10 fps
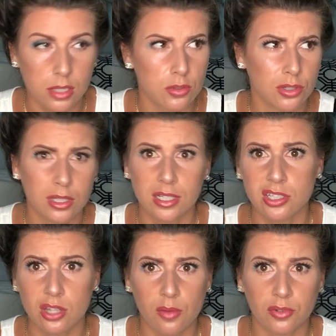I was only going to
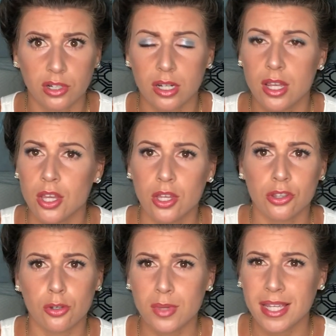stop for
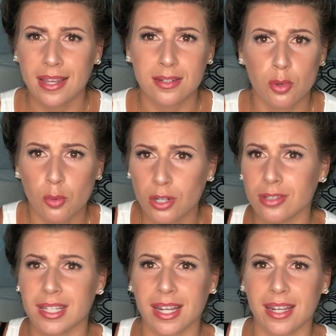the weekend, Memorial Day,